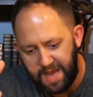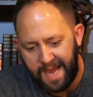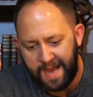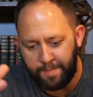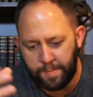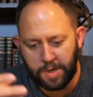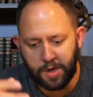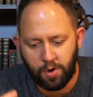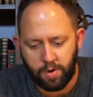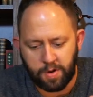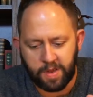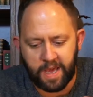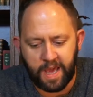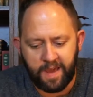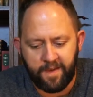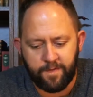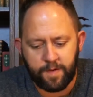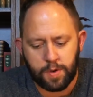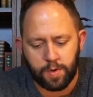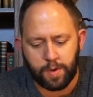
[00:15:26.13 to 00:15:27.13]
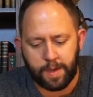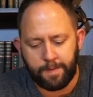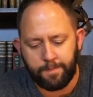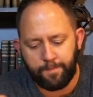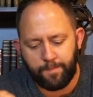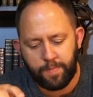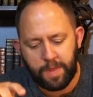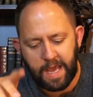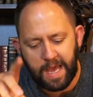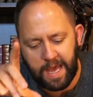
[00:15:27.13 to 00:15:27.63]
Amazon gave to
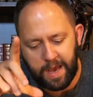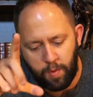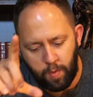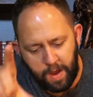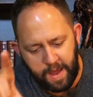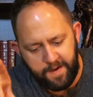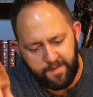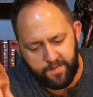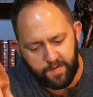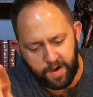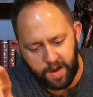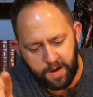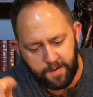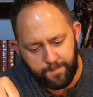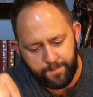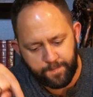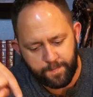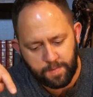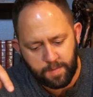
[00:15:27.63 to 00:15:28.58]
it. However,